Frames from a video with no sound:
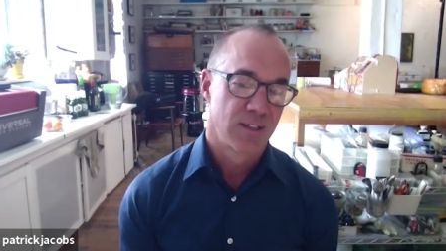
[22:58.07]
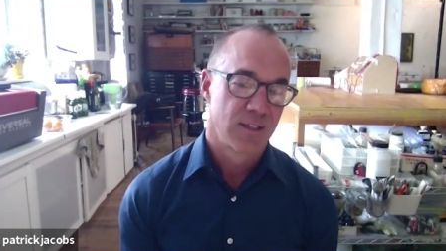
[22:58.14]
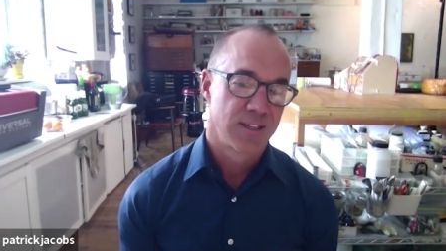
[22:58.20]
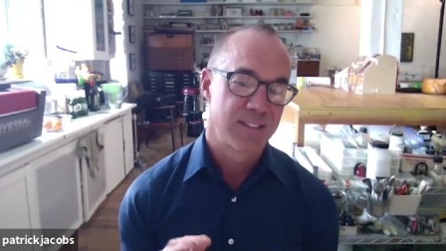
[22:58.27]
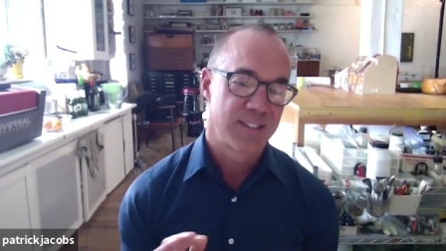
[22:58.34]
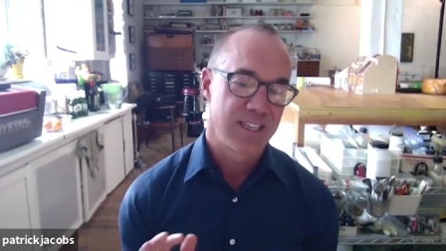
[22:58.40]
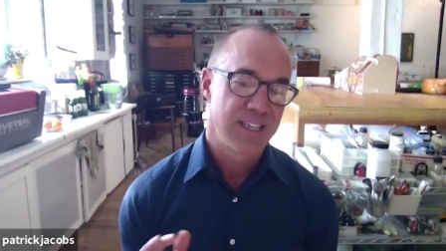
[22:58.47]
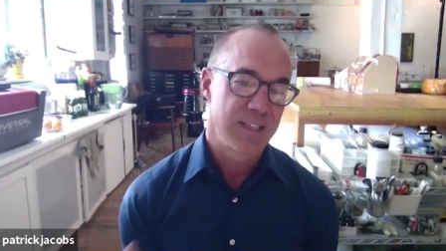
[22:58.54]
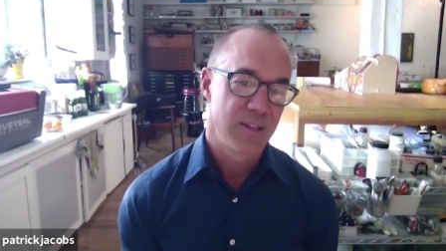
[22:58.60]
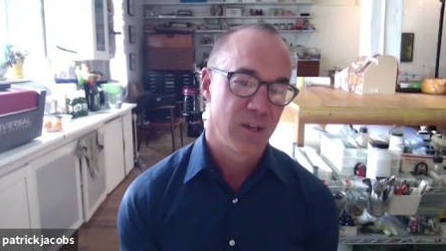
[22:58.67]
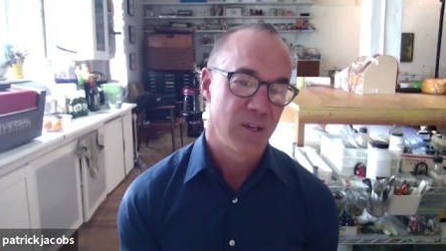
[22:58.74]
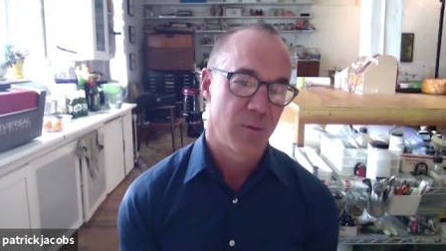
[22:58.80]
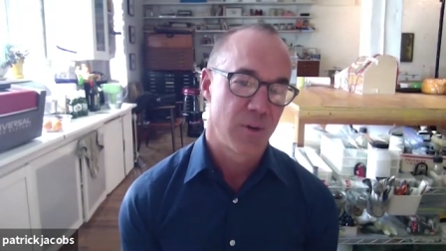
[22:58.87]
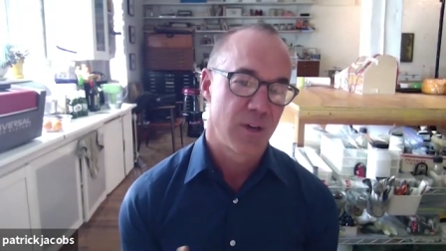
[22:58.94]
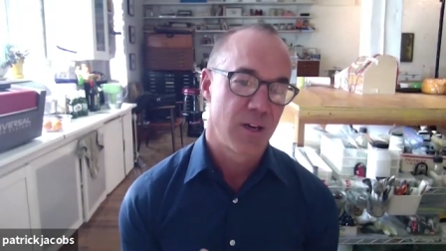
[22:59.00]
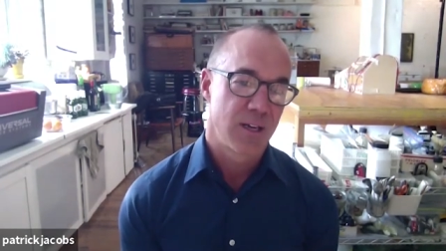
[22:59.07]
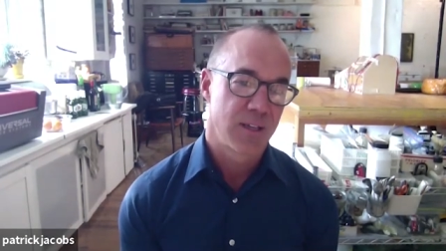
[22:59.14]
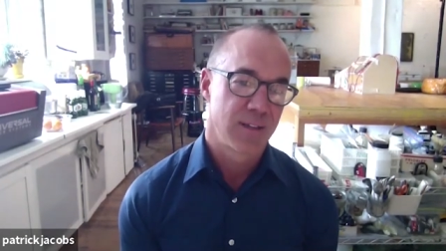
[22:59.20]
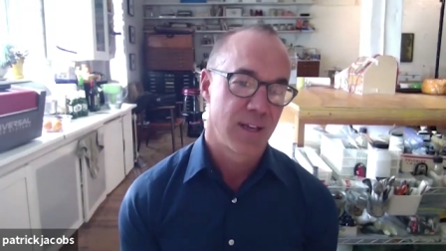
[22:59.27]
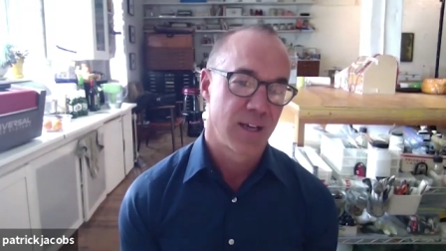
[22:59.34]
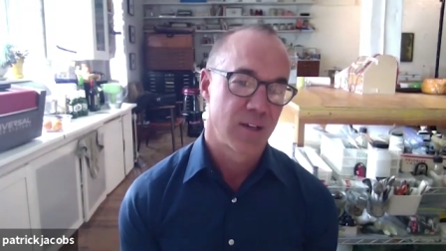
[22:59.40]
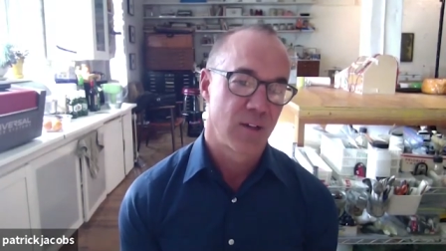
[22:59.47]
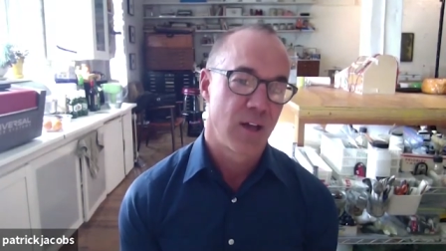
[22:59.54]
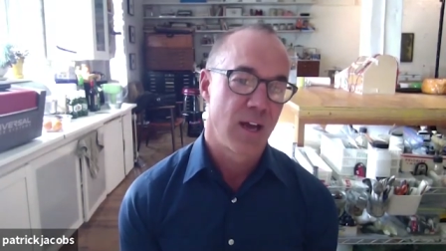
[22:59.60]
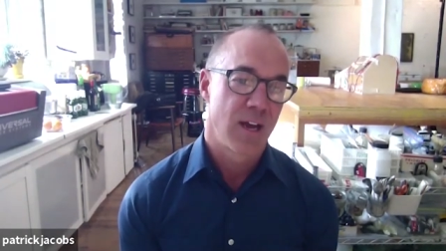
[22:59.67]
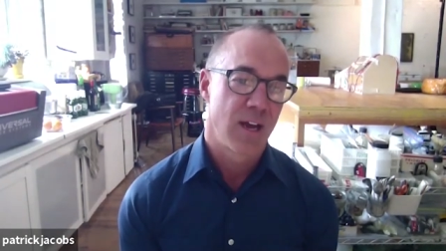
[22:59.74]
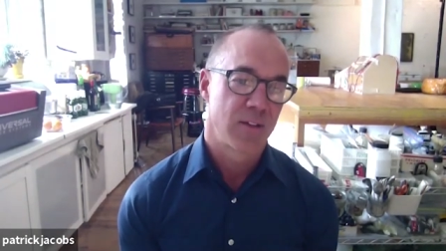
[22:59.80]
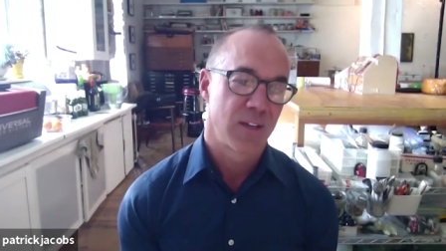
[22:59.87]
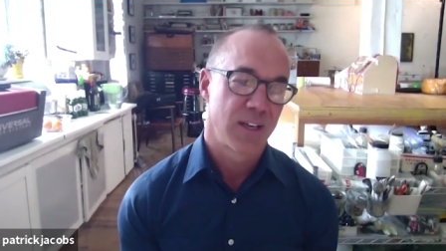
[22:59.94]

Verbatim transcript: it's in there behind that glass.